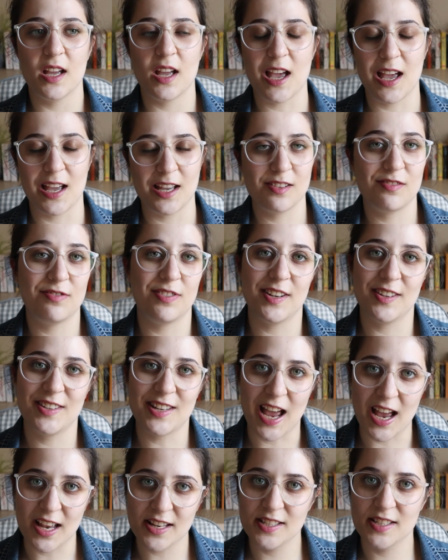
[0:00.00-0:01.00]
a
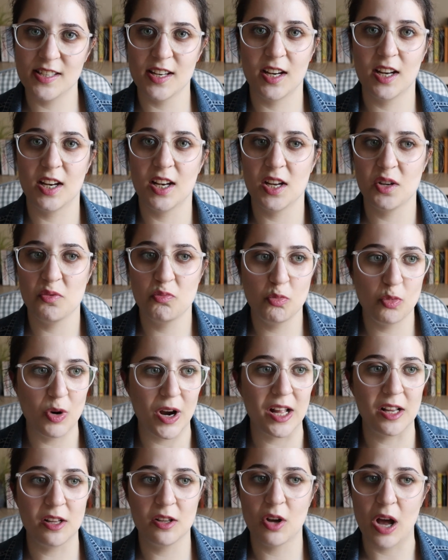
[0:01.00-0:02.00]
fantastically
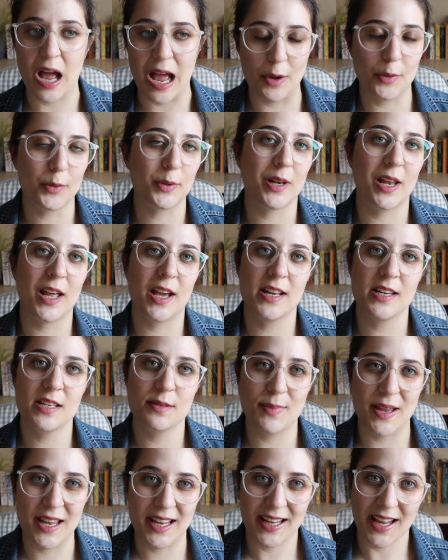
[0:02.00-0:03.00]

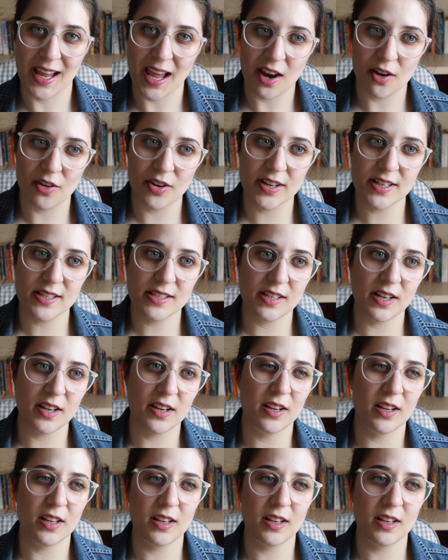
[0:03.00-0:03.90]
well-outlined main character,